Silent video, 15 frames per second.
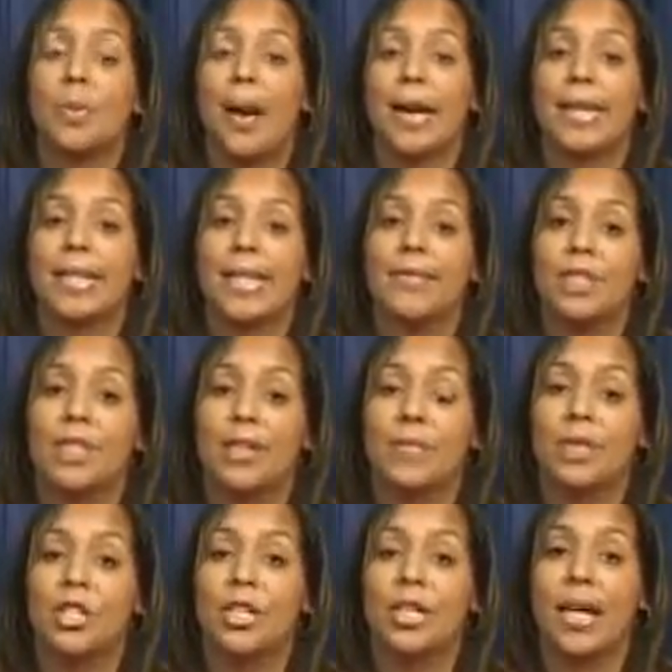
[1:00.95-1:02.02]
Product Safety
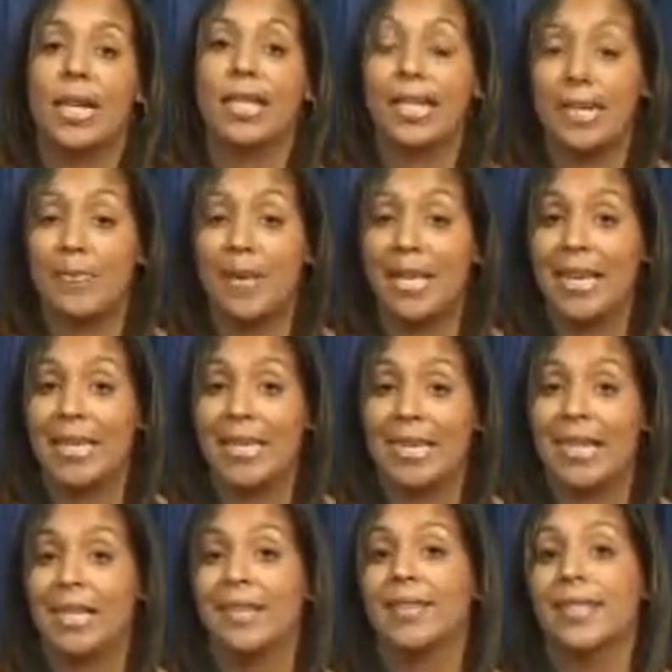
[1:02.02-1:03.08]
Commission at
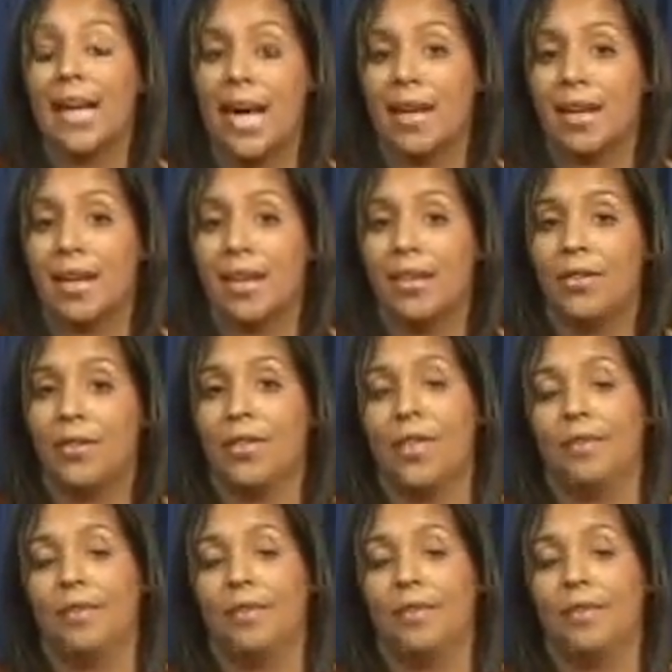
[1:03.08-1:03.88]
cpsc.gov.